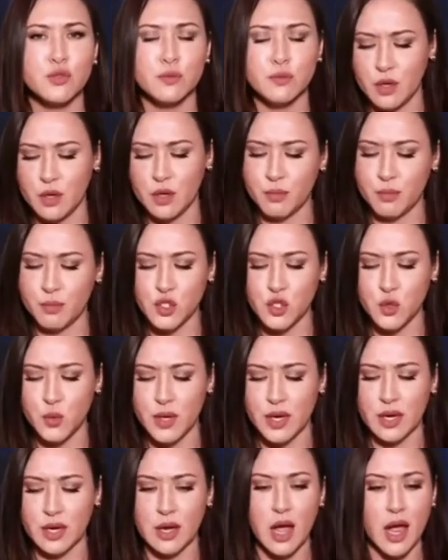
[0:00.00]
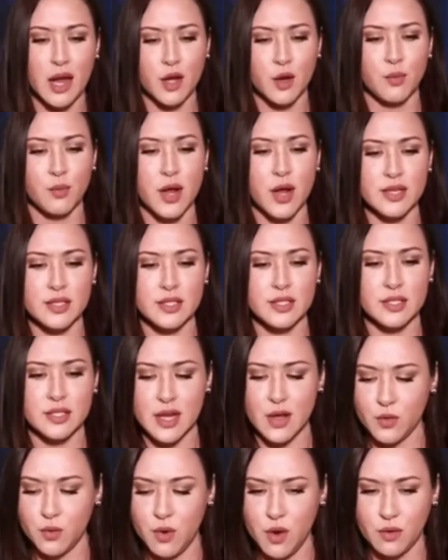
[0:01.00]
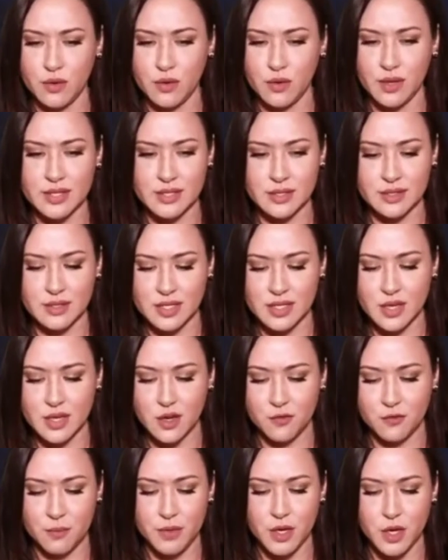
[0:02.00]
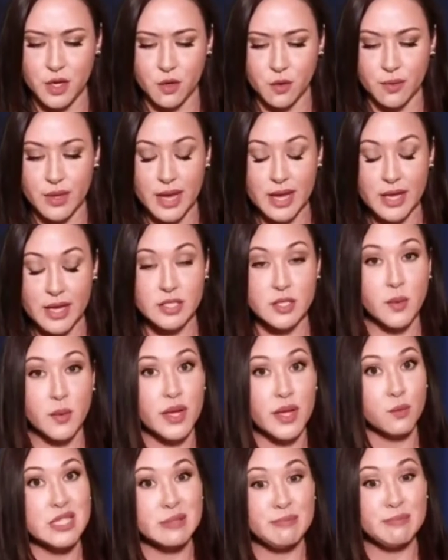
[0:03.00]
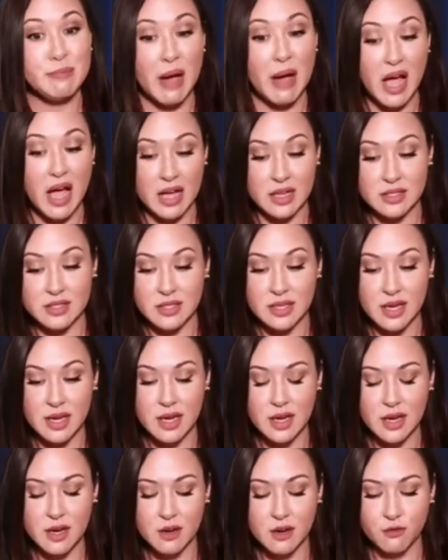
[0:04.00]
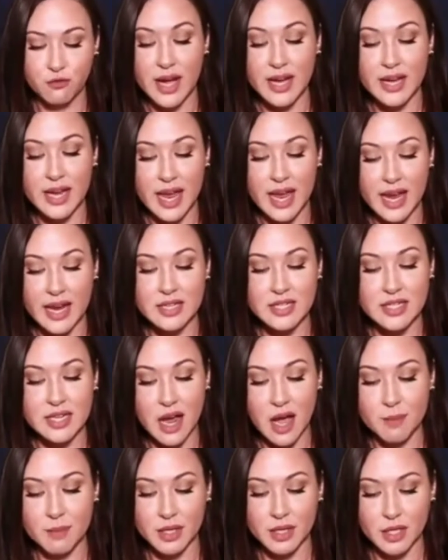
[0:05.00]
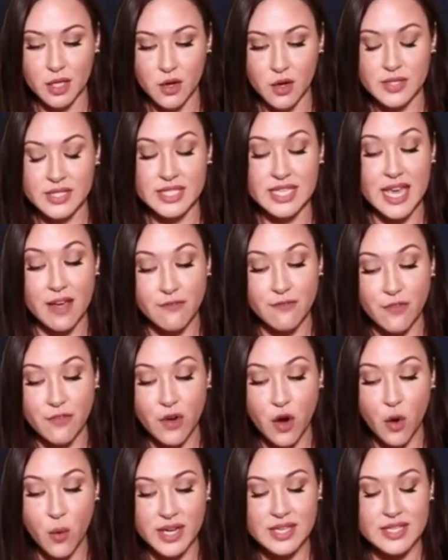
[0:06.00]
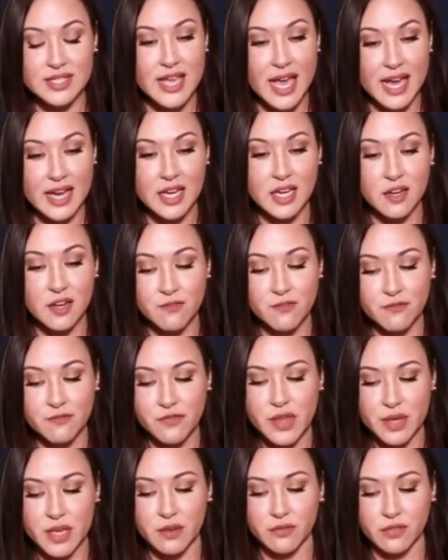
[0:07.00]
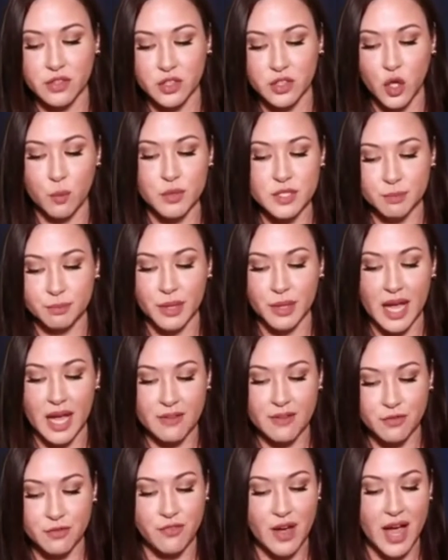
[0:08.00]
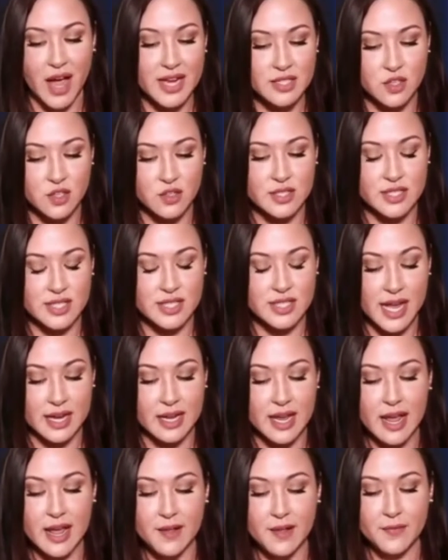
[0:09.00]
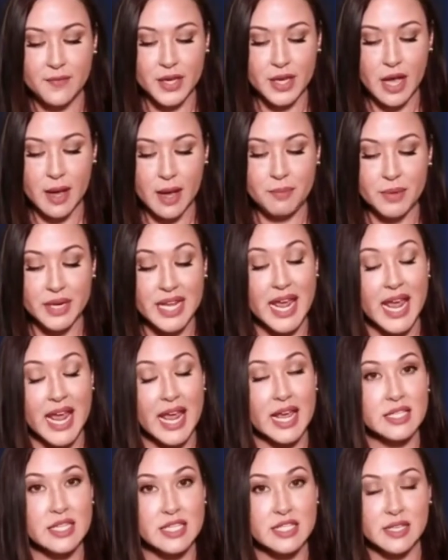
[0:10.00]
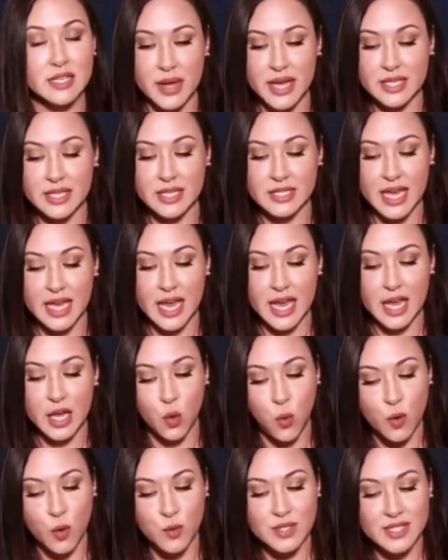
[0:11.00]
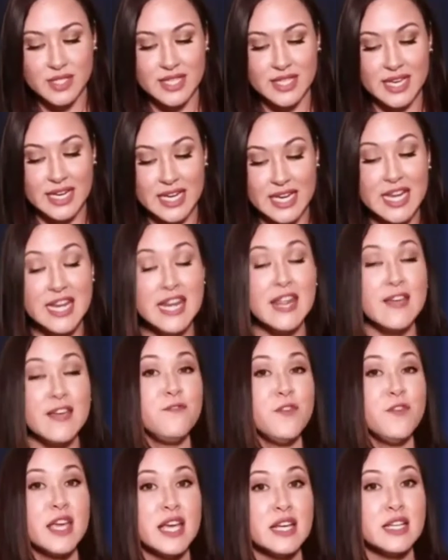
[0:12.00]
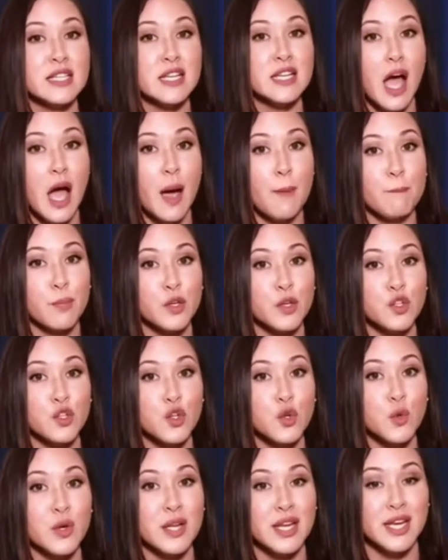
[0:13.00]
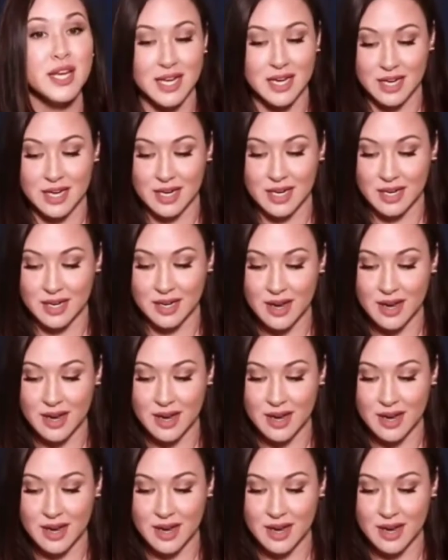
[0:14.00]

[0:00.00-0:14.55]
pursuing higher prices down the road? Let's hear from you. So in response, Frank A. Diamolo, CFO and Executive VP of Global Supply for Pfizer, said the company anticipates a, quote, significant opportunity